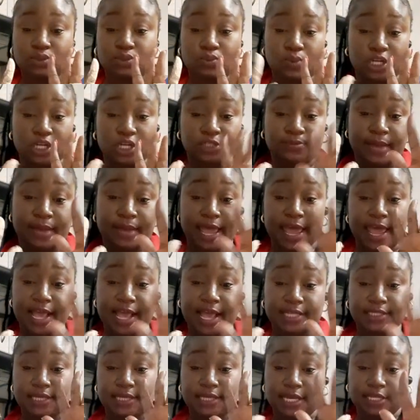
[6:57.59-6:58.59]
wash my
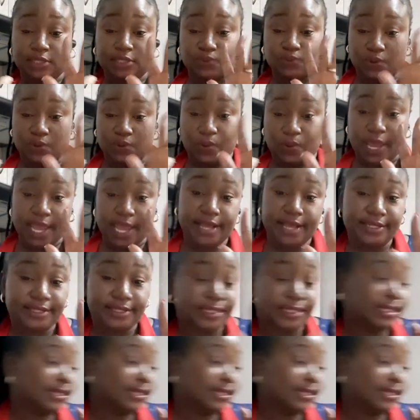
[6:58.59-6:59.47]
hands as we wait.